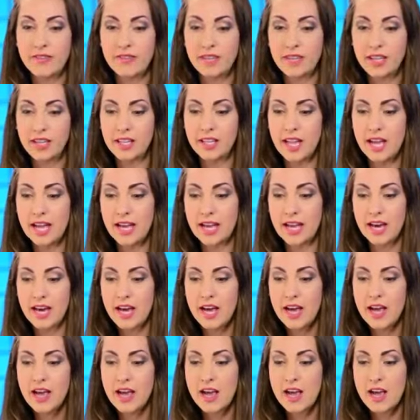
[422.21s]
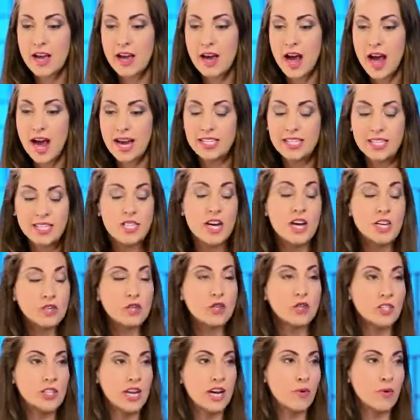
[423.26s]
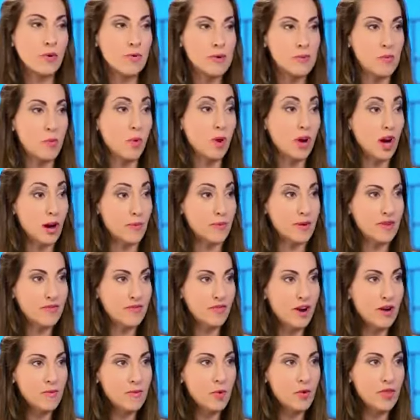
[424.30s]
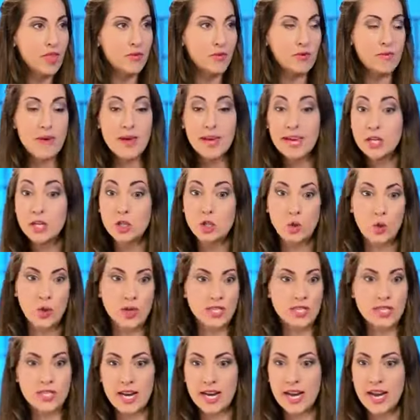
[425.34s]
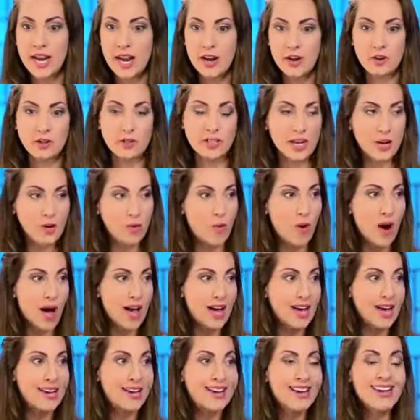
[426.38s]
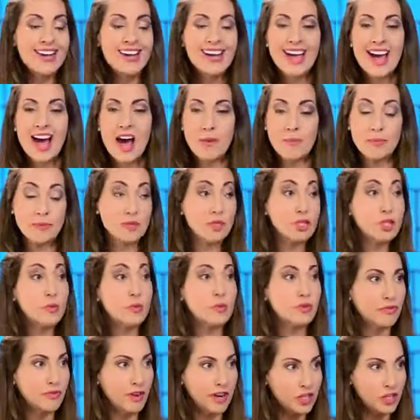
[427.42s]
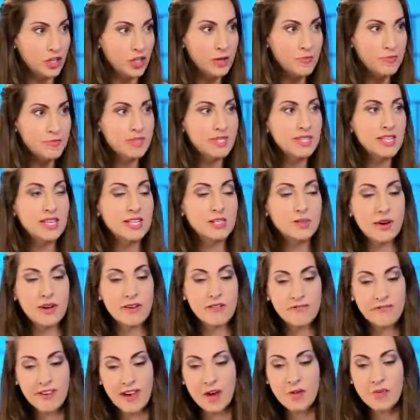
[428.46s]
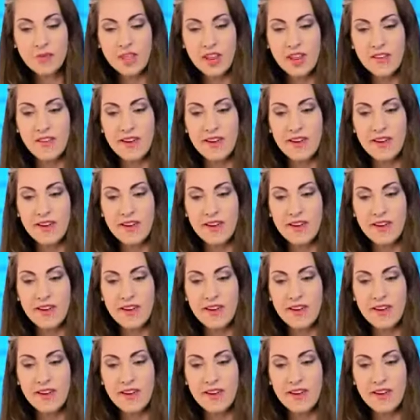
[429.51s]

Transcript: feeling like I didn't understand where people were coming from, or they would be making choices and I didn't understand why, especially with friendships. And so I found that